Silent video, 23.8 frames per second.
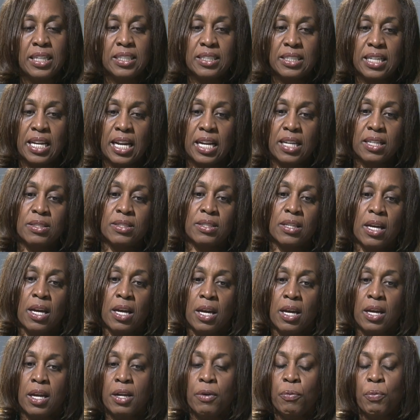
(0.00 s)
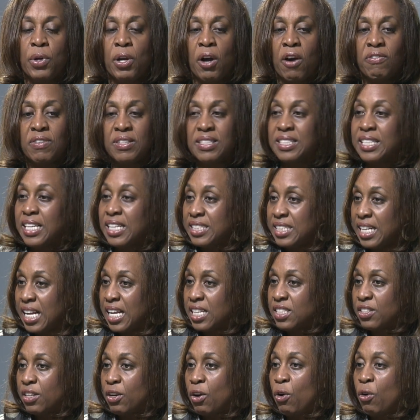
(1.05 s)
it takes we often say it
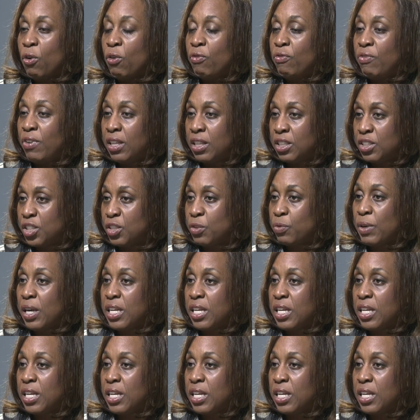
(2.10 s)
takes a whole village to mm -hmm.